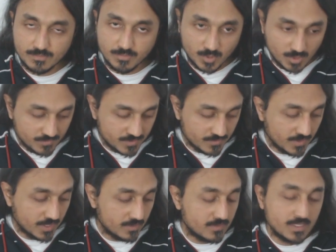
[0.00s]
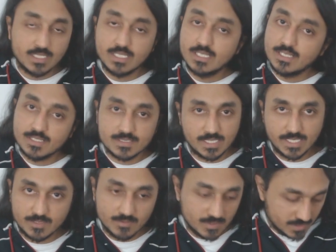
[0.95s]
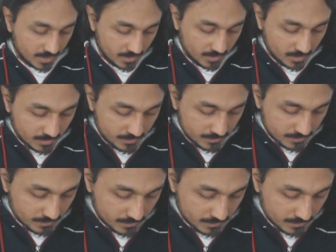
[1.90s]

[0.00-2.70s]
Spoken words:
pull off to 5, slide to the 3, or